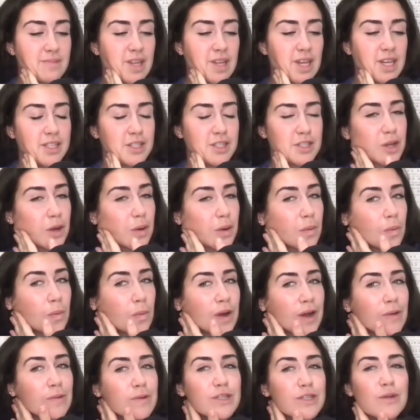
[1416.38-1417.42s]
So
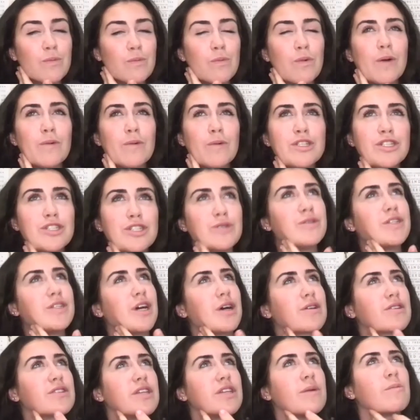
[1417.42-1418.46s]
what would you
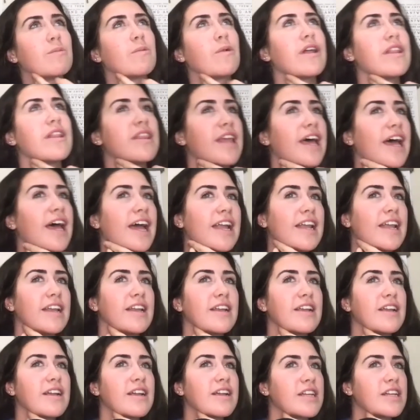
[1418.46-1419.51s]
tell someone that,
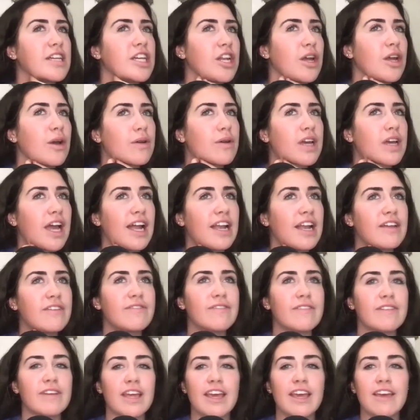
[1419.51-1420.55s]
kind of
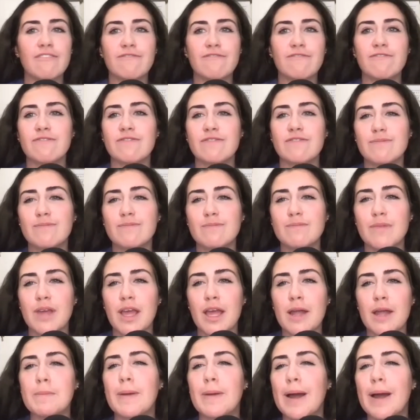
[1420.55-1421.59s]
if
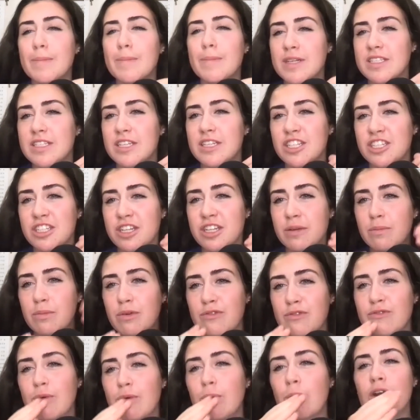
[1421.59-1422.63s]
in my position
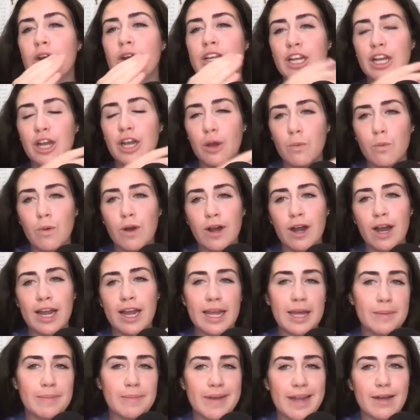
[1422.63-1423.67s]
before, where I
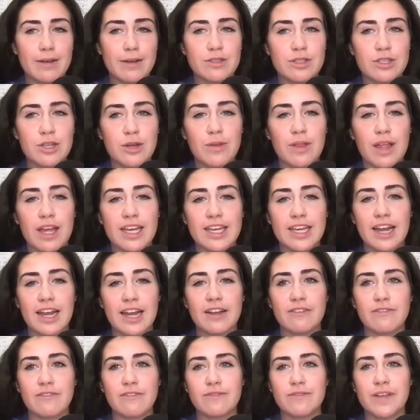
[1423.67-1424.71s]
am now? So like kind
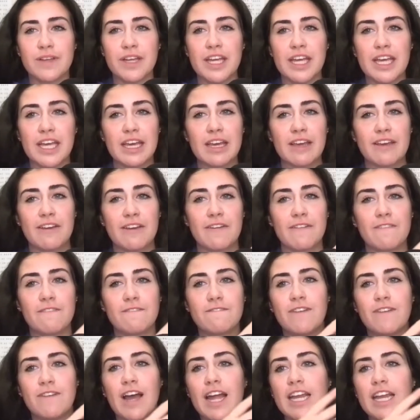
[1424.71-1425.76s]
of
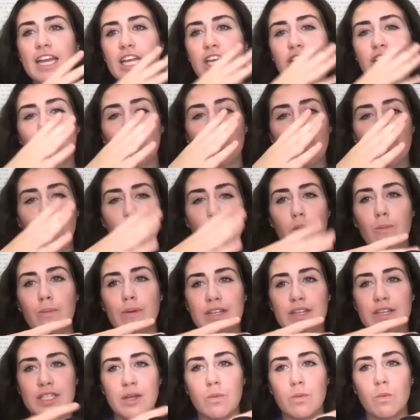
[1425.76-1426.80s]
finding your
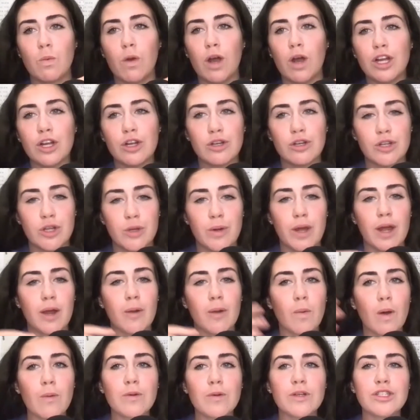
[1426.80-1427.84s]
purpose and what you're doing,
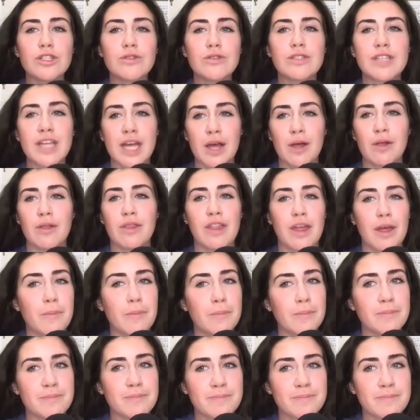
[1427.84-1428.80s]
what would you tell them?